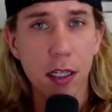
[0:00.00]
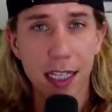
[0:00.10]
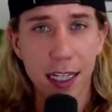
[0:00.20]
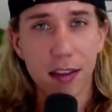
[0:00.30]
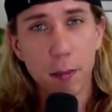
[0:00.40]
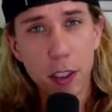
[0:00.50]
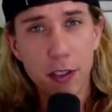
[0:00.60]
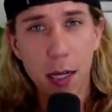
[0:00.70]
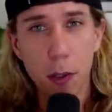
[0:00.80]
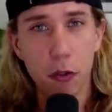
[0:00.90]
Again, let me know
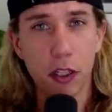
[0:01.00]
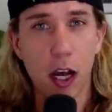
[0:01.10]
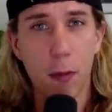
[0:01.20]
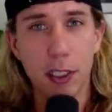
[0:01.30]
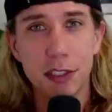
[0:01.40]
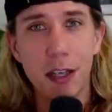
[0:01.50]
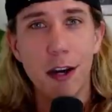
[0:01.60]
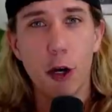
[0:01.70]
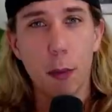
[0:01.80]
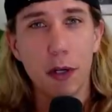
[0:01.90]
down below in the comments.
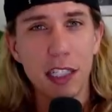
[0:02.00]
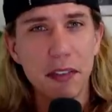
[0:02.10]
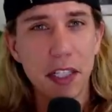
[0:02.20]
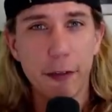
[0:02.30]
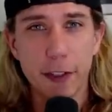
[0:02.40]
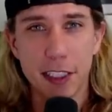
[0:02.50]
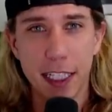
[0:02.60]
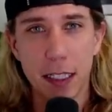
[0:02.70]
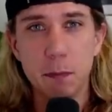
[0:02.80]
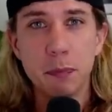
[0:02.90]
All right, we're going to leave it there for
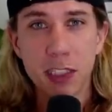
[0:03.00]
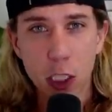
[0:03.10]
today.